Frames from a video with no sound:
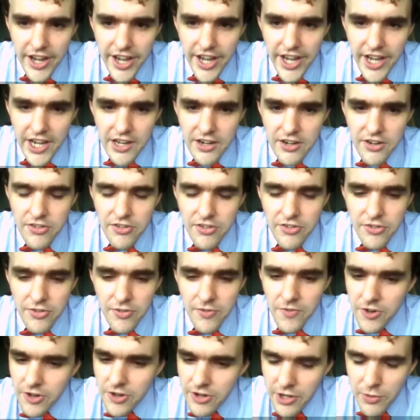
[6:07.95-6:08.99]
and
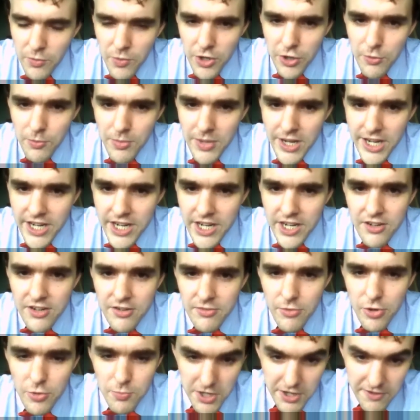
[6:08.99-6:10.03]
very well made,
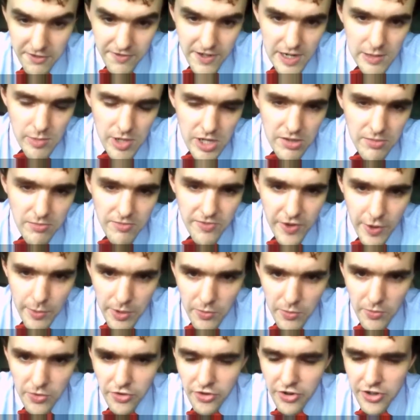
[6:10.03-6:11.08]
not by Fleming.
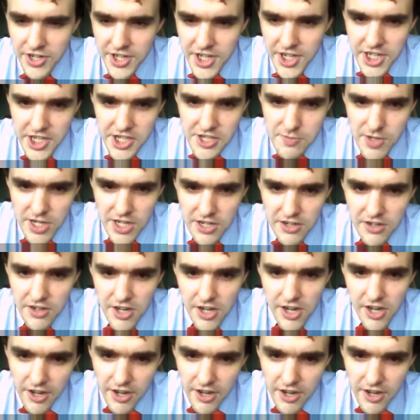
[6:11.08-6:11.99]
Fleming was an ideas man.